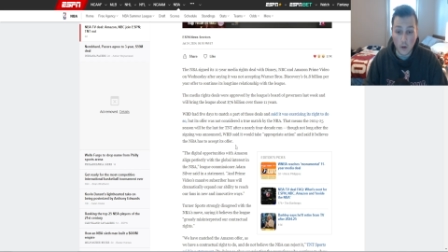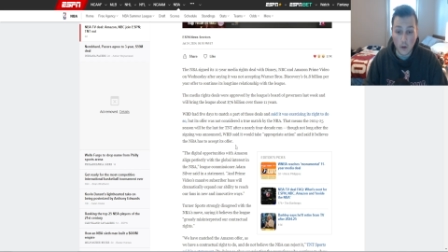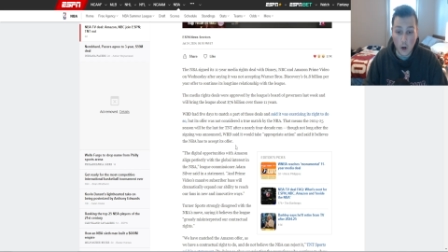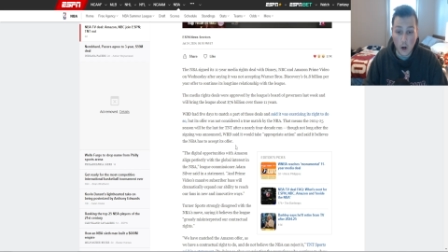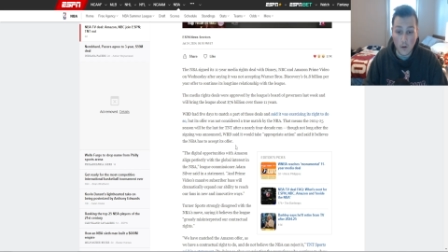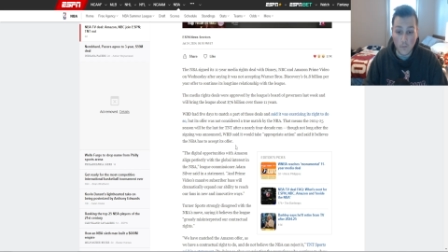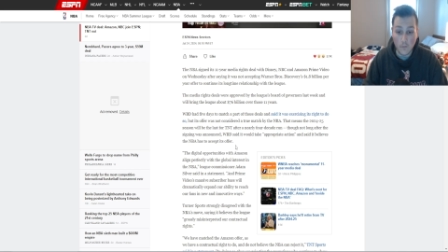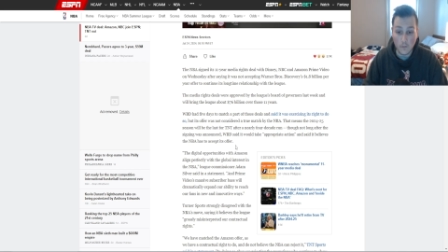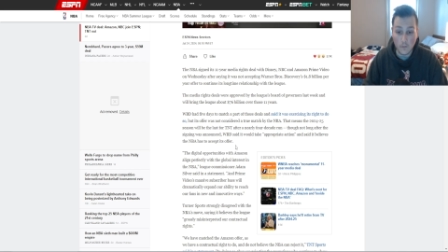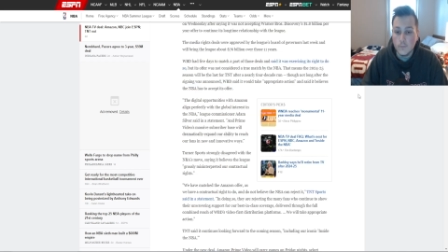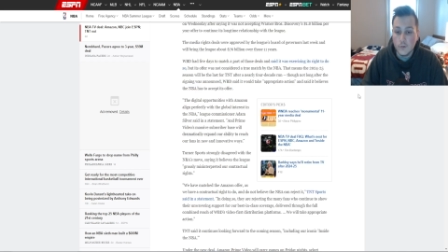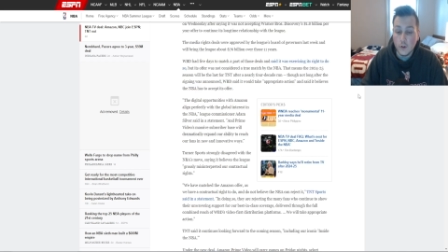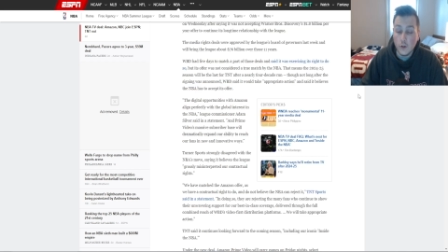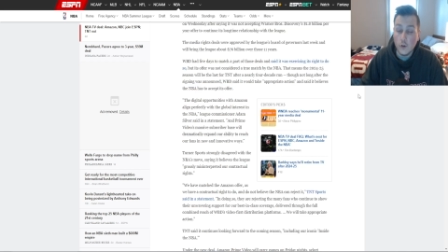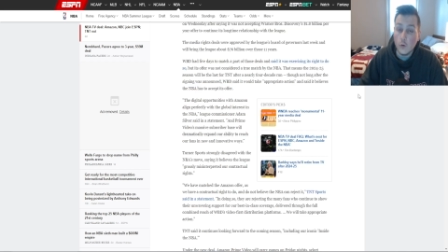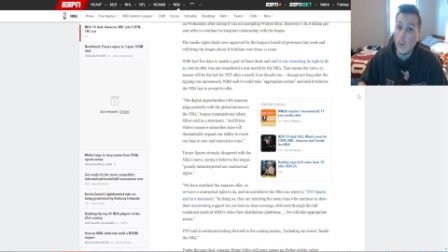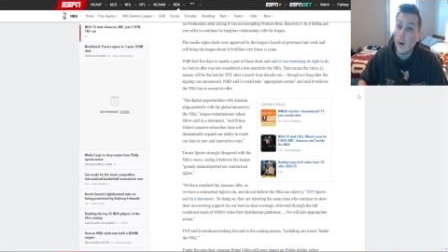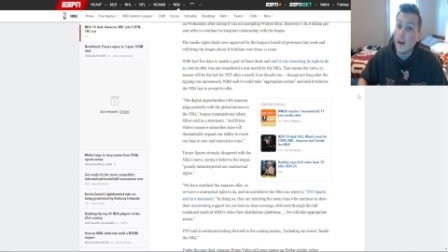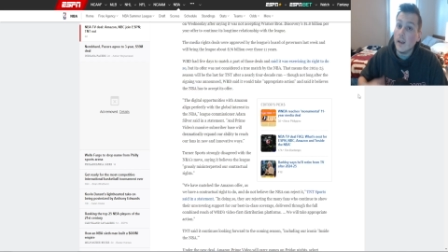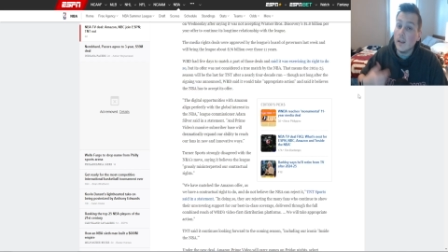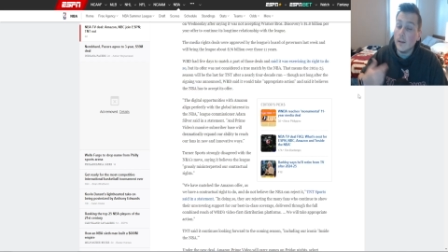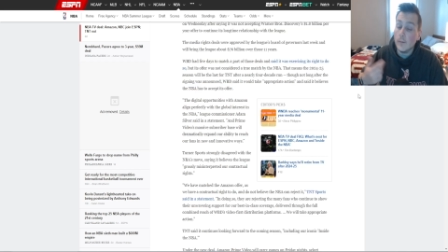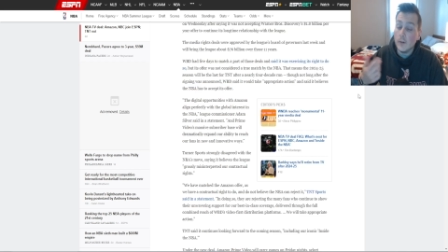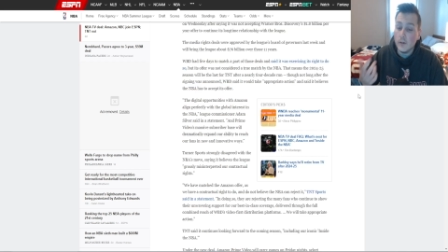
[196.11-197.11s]
offer. So the
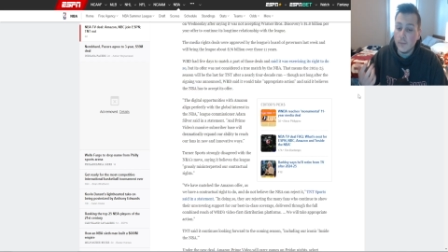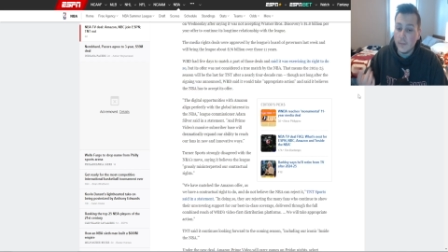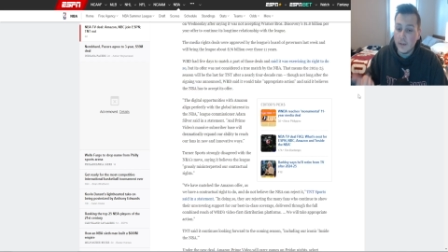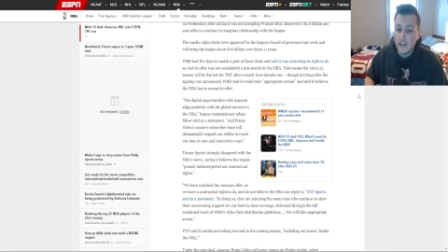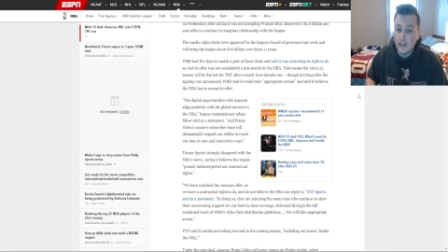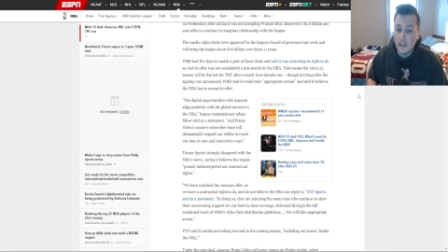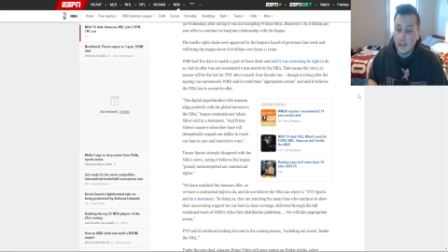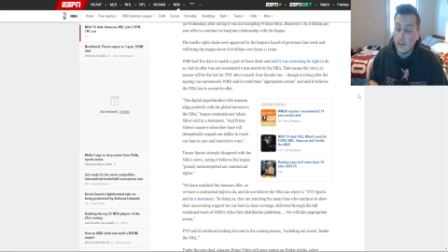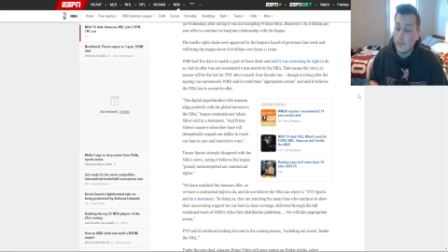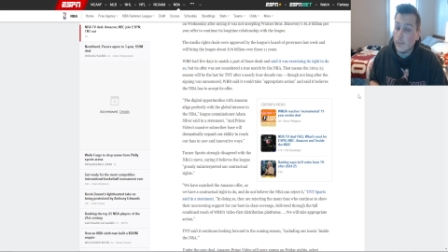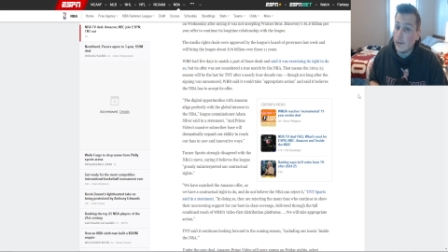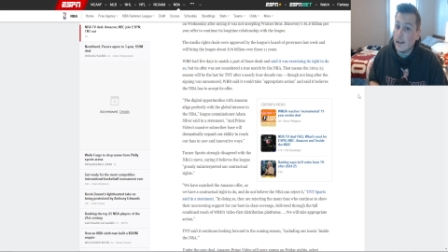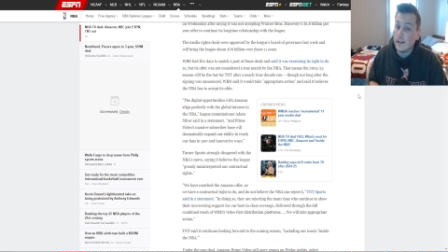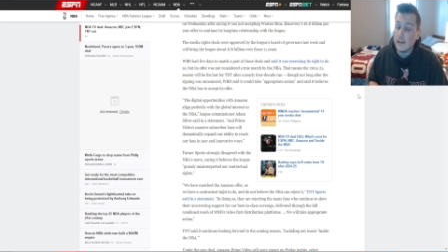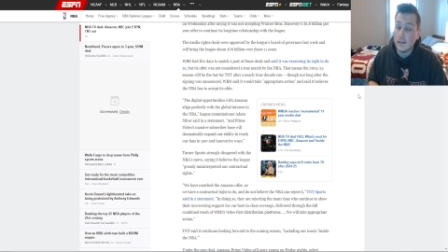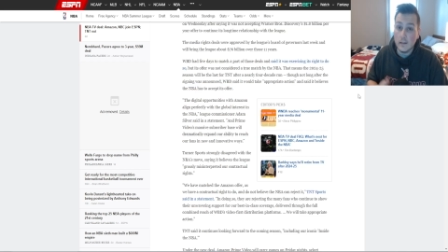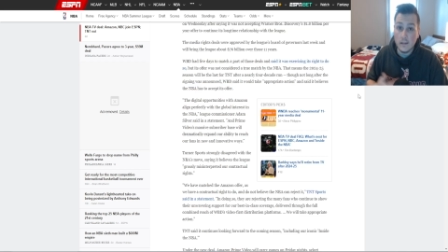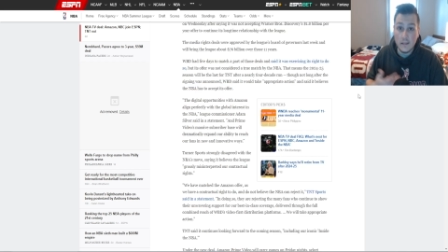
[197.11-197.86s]
way WBD, basically